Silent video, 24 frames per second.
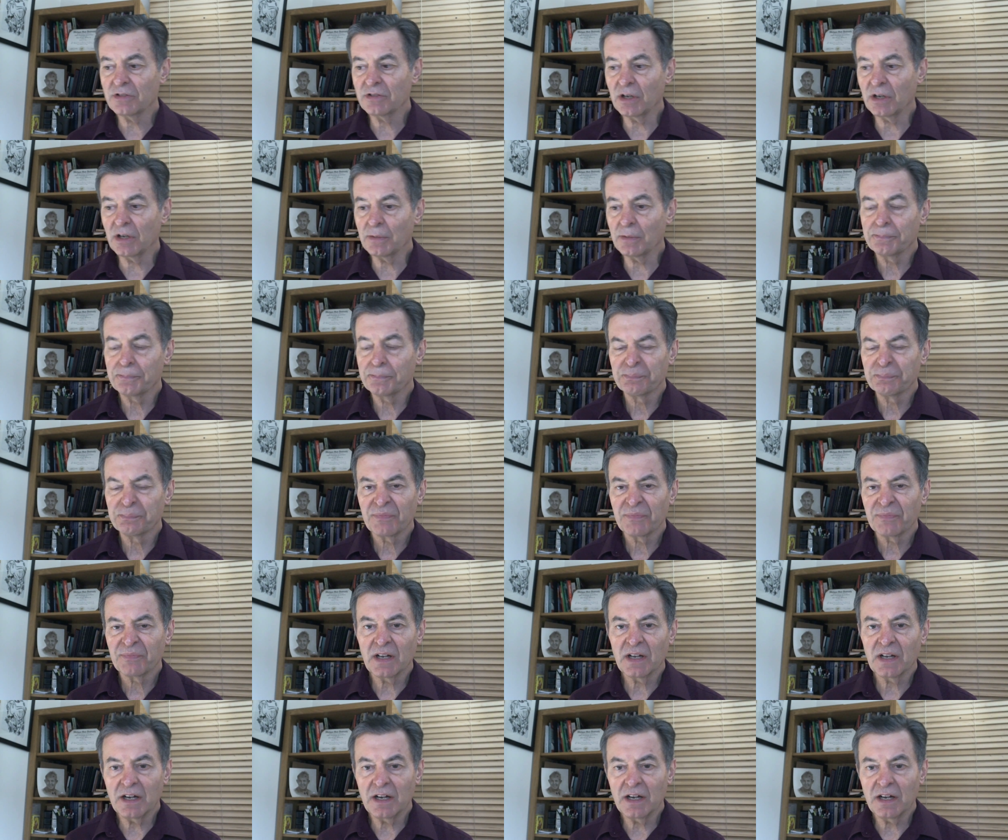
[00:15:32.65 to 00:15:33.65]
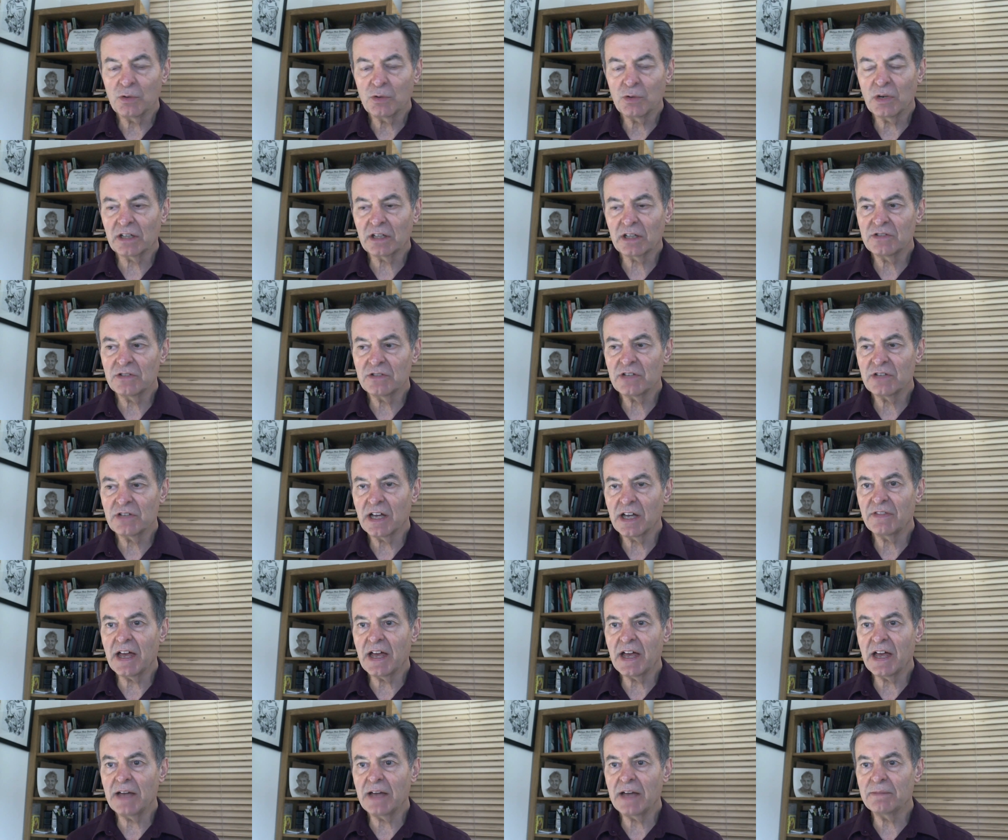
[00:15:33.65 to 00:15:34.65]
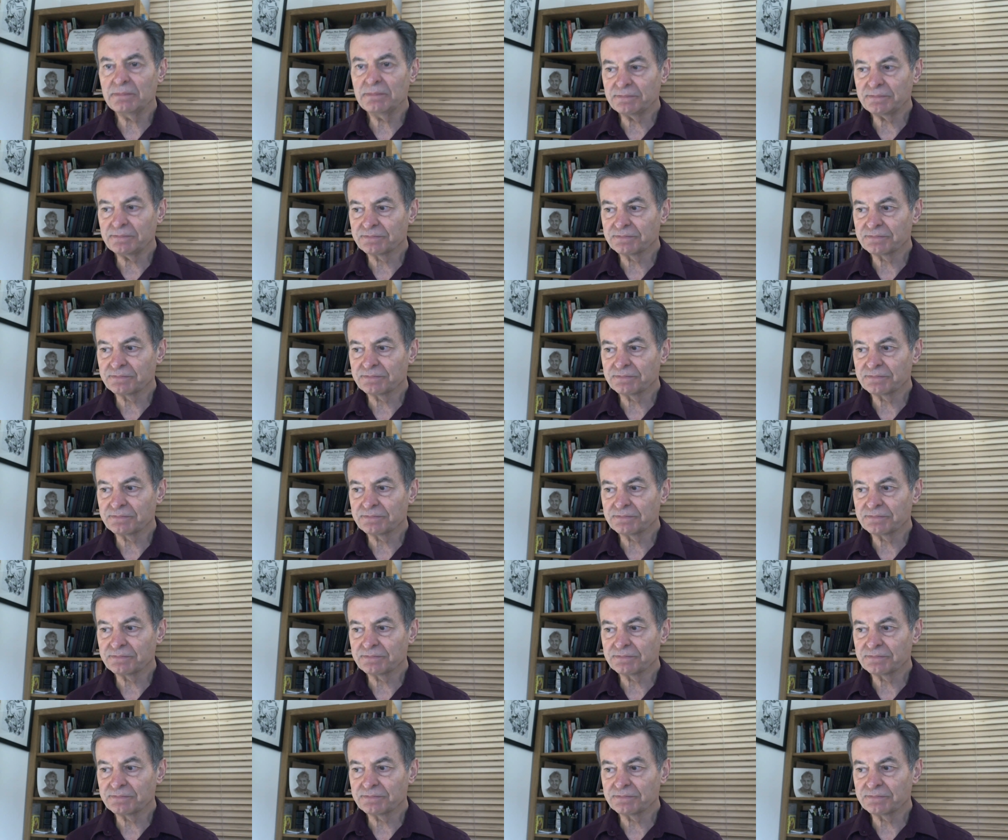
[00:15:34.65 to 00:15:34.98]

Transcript: So you want to cleanse that then.